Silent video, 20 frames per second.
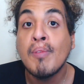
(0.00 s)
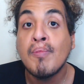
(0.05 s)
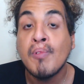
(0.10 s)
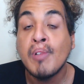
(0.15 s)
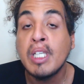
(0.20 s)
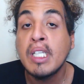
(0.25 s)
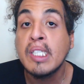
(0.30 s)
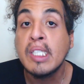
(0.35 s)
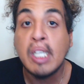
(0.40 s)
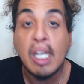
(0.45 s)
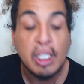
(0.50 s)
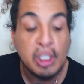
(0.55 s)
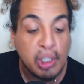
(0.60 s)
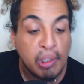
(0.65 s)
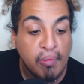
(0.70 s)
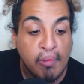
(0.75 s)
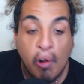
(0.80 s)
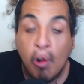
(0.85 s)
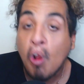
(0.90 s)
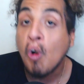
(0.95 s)
different
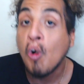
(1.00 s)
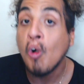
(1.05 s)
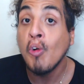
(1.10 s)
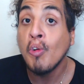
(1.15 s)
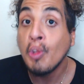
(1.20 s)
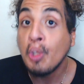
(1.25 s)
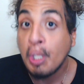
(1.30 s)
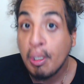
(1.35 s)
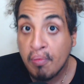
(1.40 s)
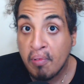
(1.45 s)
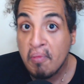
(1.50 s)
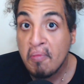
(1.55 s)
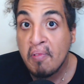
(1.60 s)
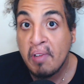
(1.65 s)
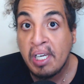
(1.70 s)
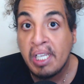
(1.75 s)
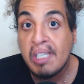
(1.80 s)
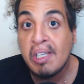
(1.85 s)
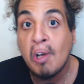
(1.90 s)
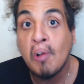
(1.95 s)
discussion for a whole different
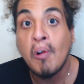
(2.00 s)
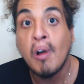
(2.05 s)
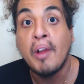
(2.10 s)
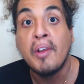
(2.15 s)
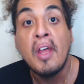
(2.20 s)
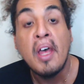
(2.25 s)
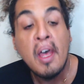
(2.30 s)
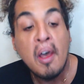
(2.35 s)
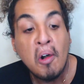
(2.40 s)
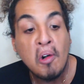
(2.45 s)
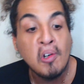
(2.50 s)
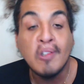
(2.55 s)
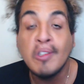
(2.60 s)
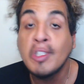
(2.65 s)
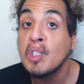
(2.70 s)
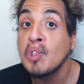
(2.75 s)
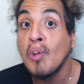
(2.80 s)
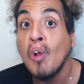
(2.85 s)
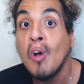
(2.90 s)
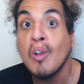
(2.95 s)
video on
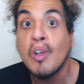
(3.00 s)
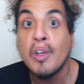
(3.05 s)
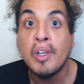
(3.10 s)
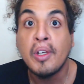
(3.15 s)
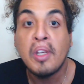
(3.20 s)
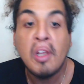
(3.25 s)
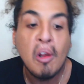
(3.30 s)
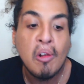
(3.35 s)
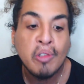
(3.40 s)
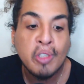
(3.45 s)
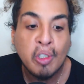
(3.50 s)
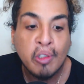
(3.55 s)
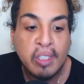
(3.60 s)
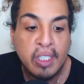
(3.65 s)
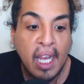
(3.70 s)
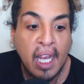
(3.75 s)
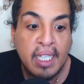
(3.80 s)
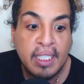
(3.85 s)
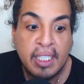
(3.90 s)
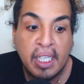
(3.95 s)
who's stronger, Naruto,
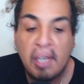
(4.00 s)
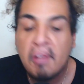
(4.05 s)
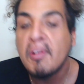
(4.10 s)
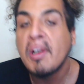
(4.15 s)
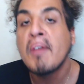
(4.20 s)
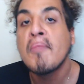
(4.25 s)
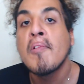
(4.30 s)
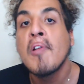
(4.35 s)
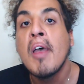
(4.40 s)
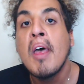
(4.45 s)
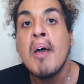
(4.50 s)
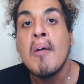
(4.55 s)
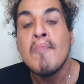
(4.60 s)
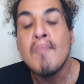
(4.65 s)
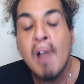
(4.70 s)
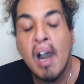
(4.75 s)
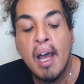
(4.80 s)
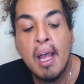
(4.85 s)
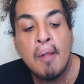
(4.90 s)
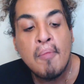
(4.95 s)
Sasuke, or whatever,
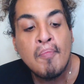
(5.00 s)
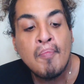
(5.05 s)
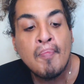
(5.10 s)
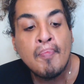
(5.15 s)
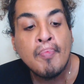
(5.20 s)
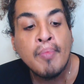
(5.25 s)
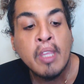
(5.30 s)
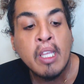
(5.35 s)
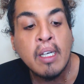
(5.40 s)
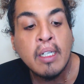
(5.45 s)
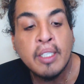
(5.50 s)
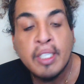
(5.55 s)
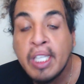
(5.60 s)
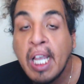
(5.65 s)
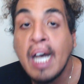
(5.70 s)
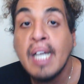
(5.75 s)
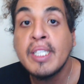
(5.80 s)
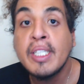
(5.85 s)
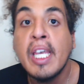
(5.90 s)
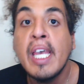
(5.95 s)
but
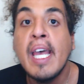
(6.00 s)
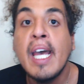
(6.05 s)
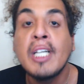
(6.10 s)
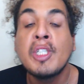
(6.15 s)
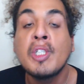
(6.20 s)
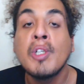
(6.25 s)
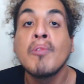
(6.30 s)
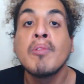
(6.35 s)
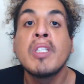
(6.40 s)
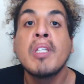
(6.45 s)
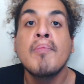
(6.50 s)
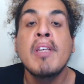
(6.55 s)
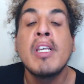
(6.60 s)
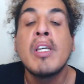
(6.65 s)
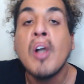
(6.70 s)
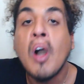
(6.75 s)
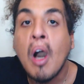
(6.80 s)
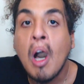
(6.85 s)
Sasuke has shown to be